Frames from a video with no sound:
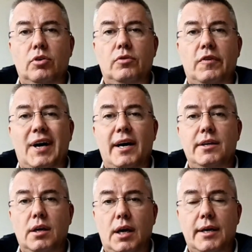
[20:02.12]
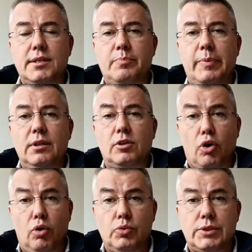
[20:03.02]
of high speed
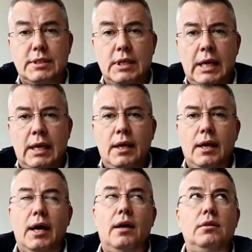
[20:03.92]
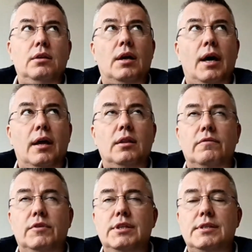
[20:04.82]
roads, and in the end
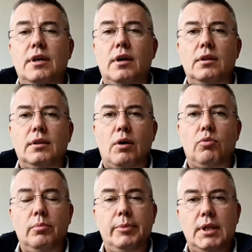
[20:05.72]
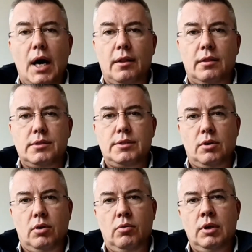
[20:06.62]
of this year they will be done.
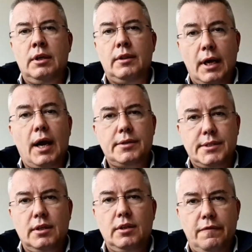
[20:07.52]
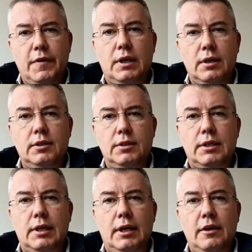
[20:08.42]
So there are significant
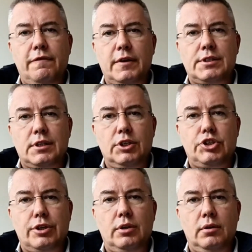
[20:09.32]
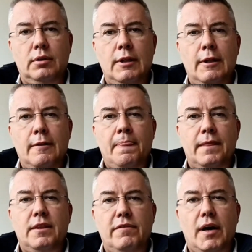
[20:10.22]
infrastructural
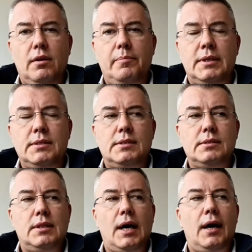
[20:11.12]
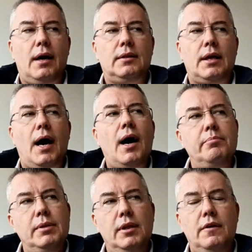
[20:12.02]
developments that I
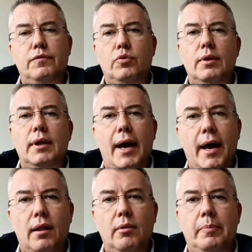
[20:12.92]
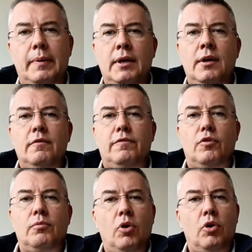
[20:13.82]
believe will help
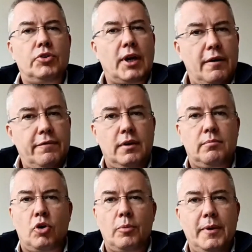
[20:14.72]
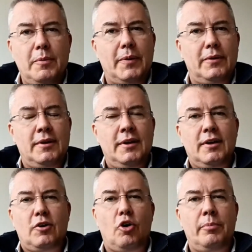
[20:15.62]
for more traffic, more people
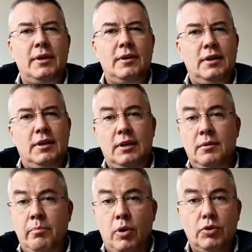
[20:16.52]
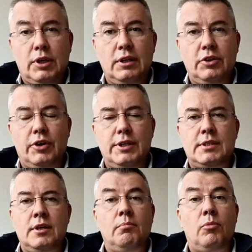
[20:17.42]
coming in both
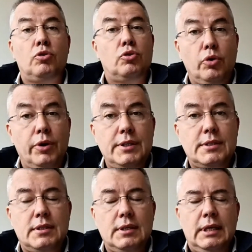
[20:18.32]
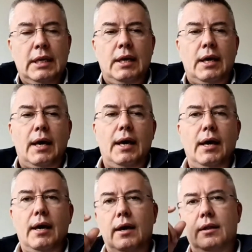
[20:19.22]
countries, more tourists.
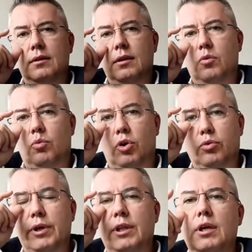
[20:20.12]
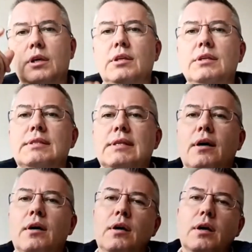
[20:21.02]
And what we need is
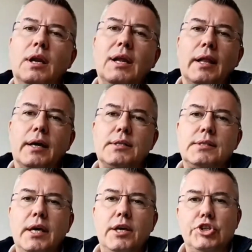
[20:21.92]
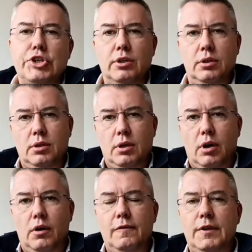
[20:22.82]
a relaxation
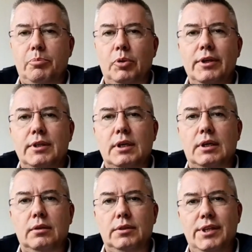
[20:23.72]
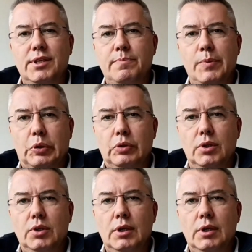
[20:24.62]
of the political dispute